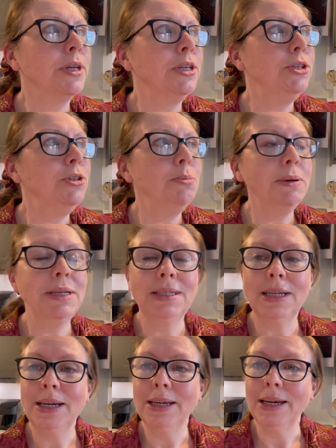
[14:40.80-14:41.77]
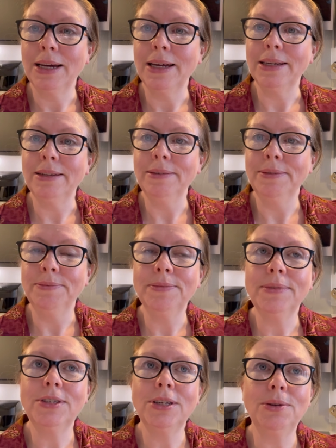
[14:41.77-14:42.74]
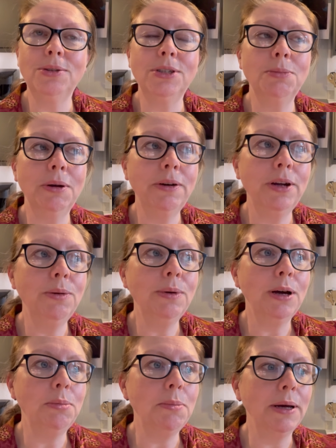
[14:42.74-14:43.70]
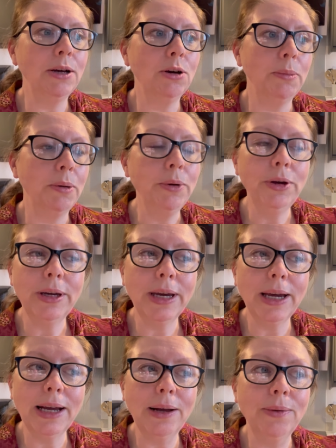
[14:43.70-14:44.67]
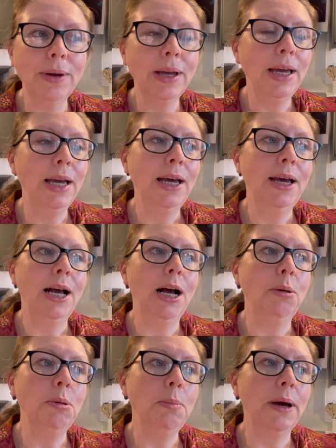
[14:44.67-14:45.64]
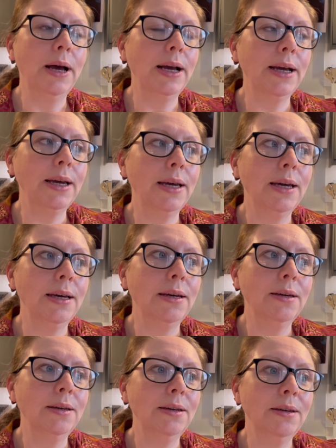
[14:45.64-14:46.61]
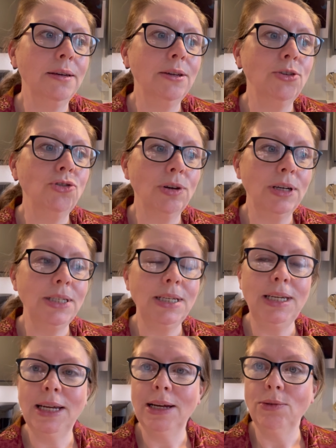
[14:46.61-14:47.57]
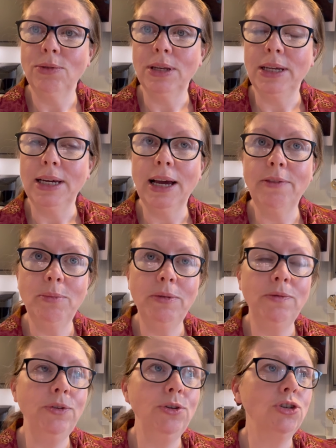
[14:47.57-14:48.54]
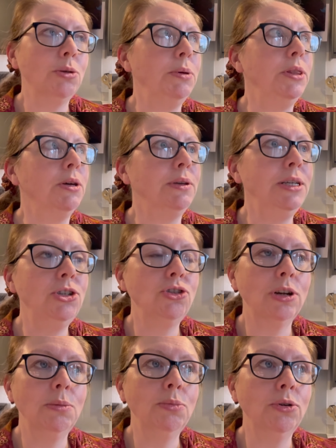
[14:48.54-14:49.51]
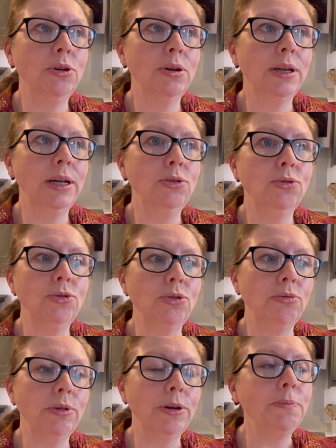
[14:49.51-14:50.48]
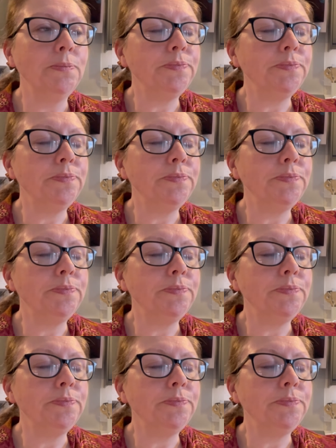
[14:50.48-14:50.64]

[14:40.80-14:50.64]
do the best I can. So tomorrow I'll be back on my workout. I'll be back trying to eat healthily. I haven't been food shopping though. I need to try and put an online order through.